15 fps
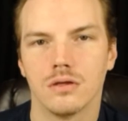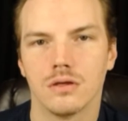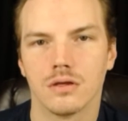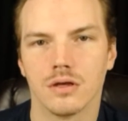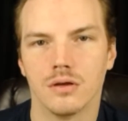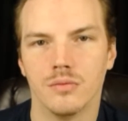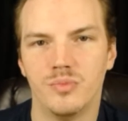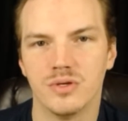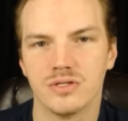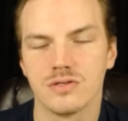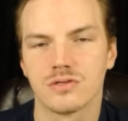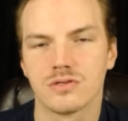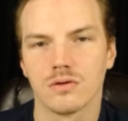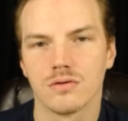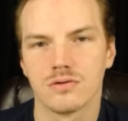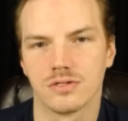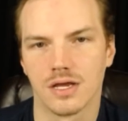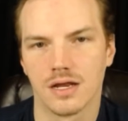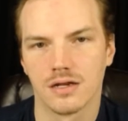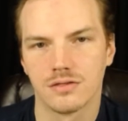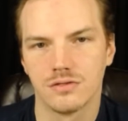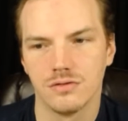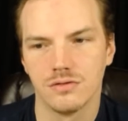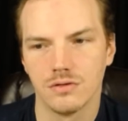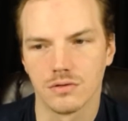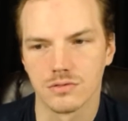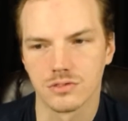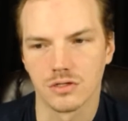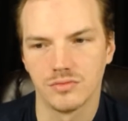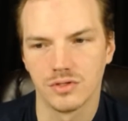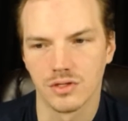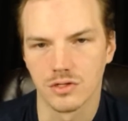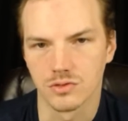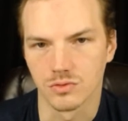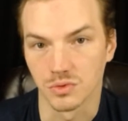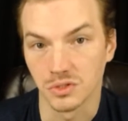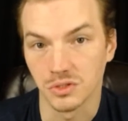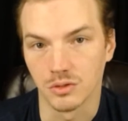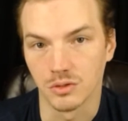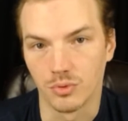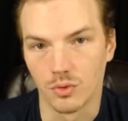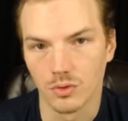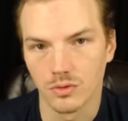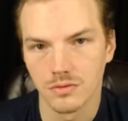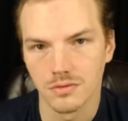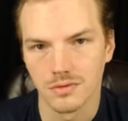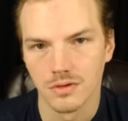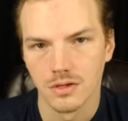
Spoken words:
a business owner's attitude on something that's really important,